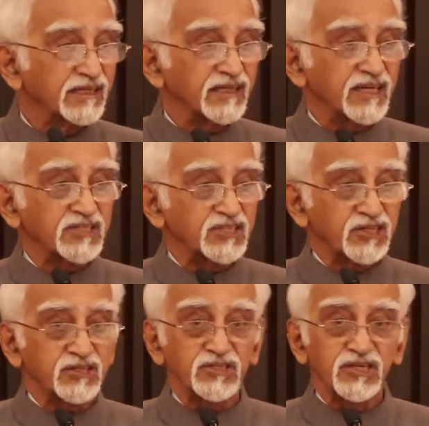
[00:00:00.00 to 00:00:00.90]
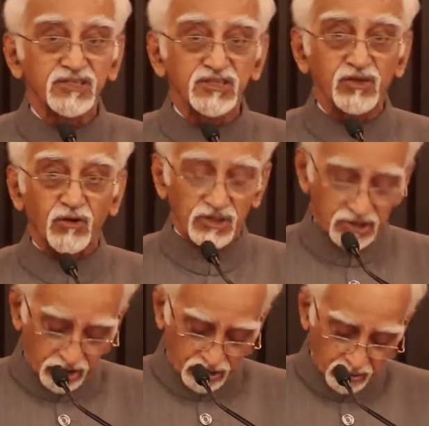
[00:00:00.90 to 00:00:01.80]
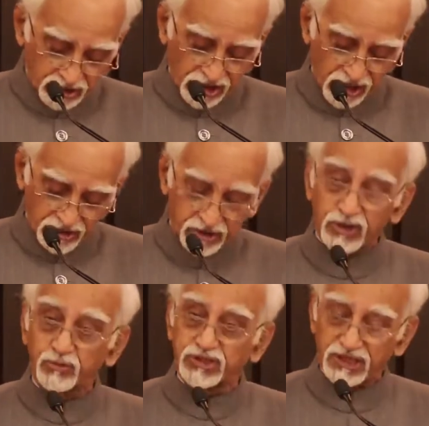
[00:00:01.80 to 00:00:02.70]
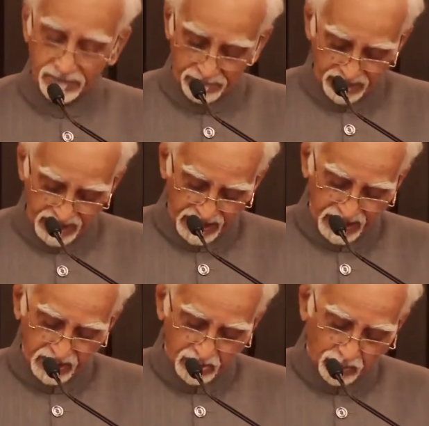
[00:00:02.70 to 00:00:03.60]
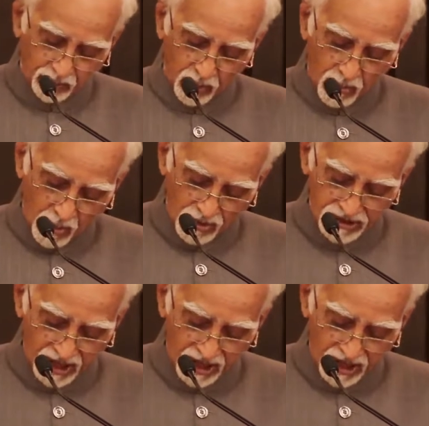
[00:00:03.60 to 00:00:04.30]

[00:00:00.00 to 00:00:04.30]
the citizen's constitutional duty to promote